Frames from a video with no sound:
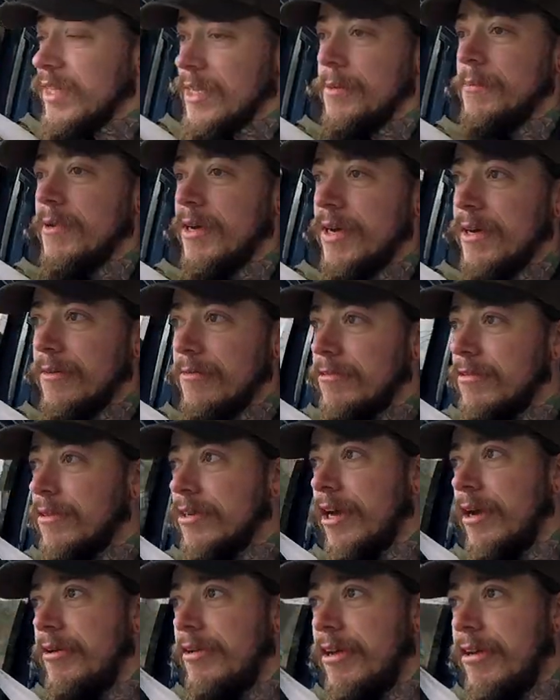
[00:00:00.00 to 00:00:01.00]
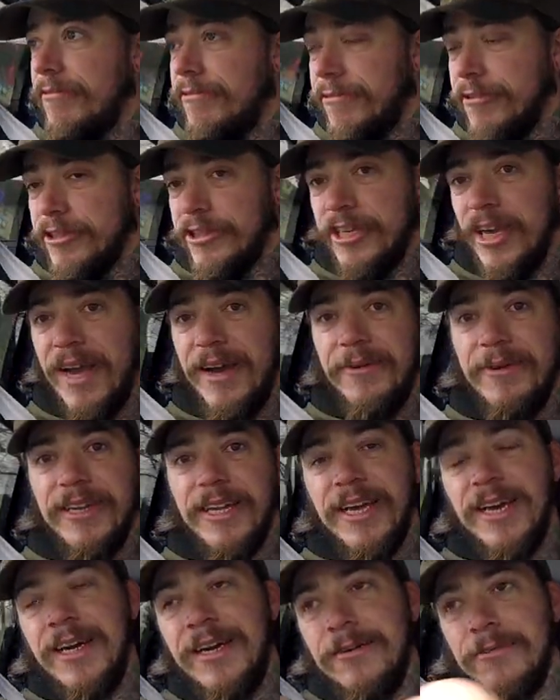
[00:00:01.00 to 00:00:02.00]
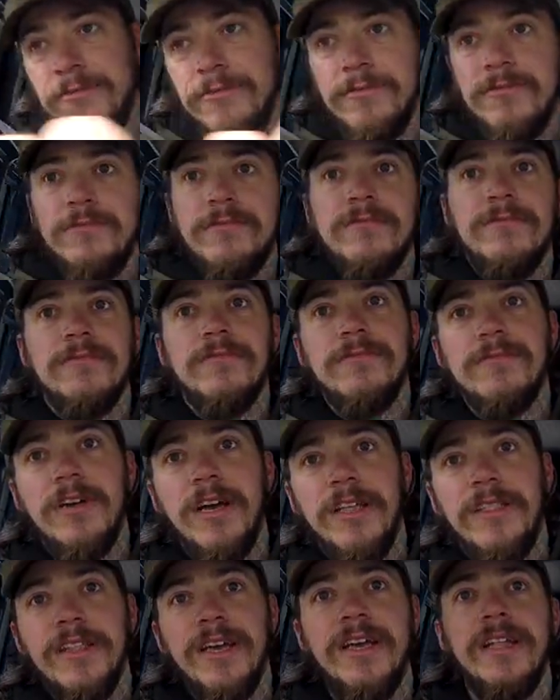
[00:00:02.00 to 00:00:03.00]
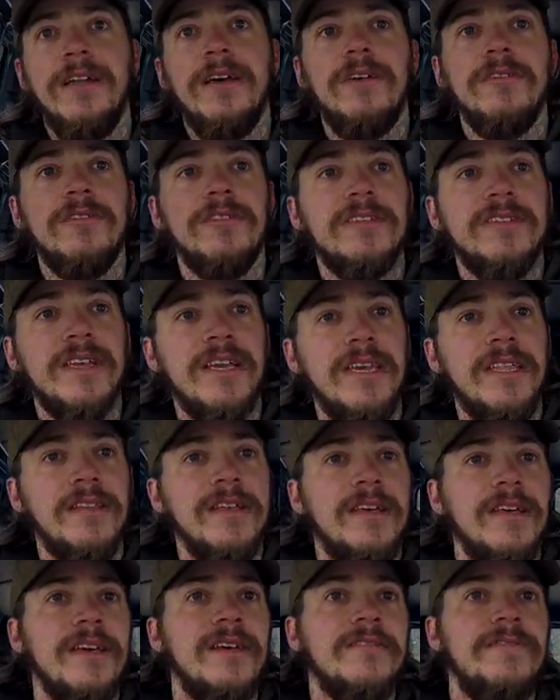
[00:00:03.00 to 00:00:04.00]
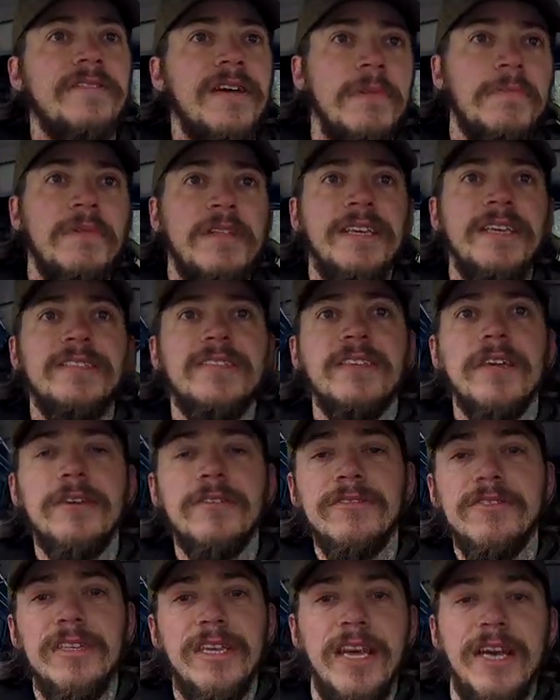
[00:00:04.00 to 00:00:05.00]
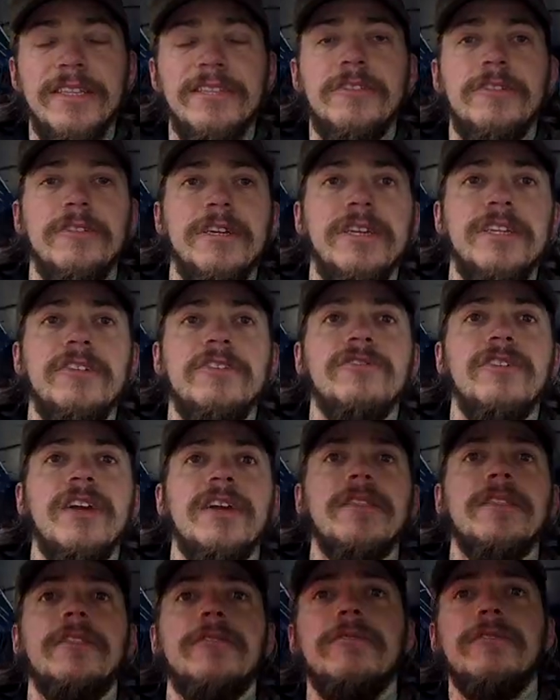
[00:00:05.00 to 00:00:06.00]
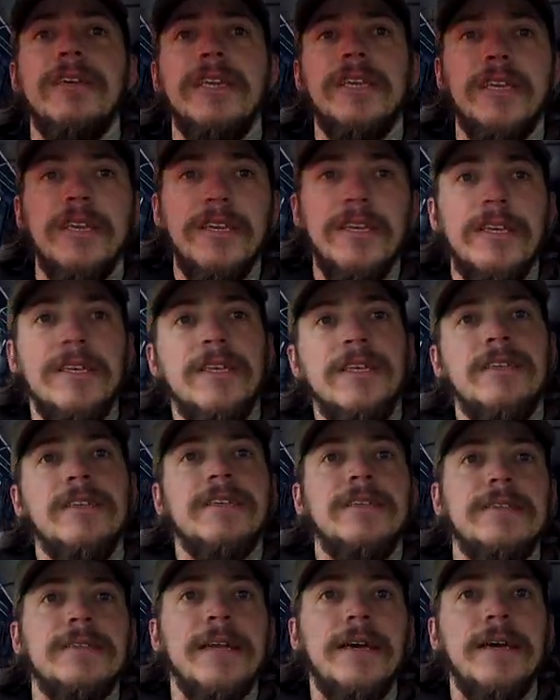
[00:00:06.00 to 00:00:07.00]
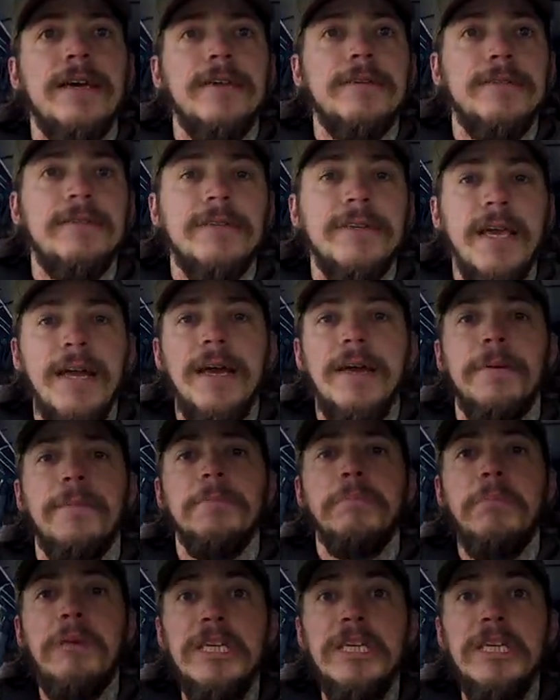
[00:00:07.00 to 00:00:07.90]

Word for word: But going in for a shower now and then I'm going to take the family to go and see our training dragon tree. So, yeah.